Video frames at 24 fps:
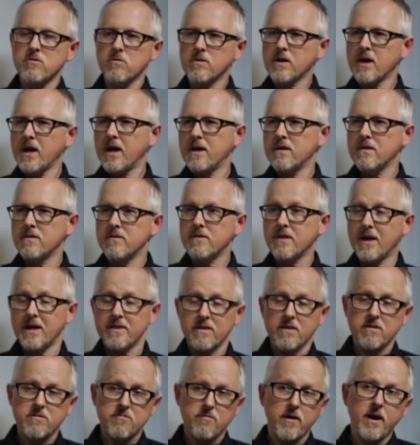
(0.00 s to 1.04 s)
you can,
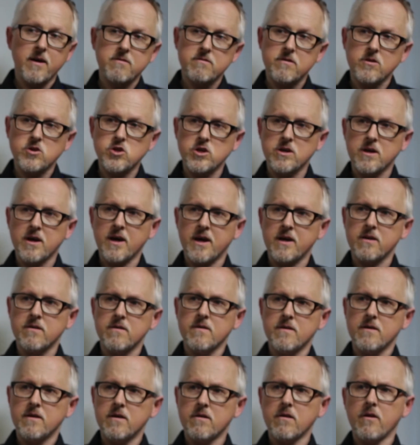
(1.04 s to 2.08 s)
and as fast as you can
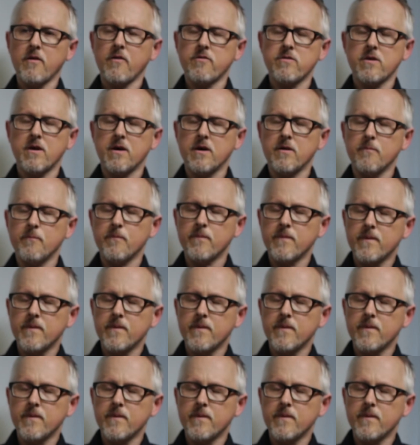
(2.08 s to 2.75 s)
a lot of the time.